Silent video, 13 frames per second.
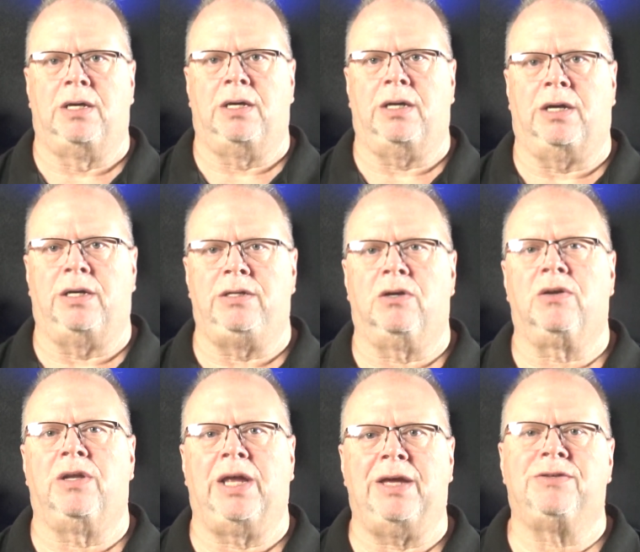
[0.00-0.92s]
you're
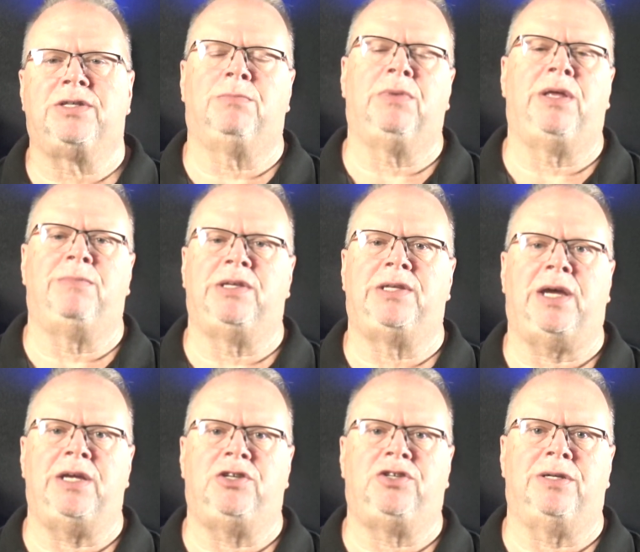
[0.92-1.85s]
going to have some
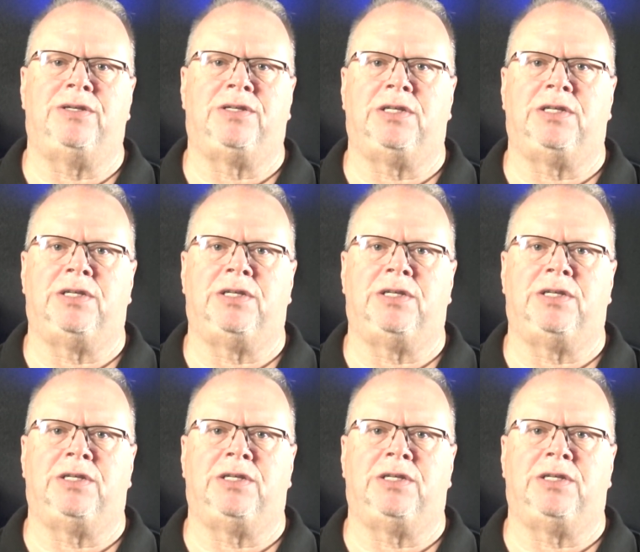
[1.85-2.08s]
limitations,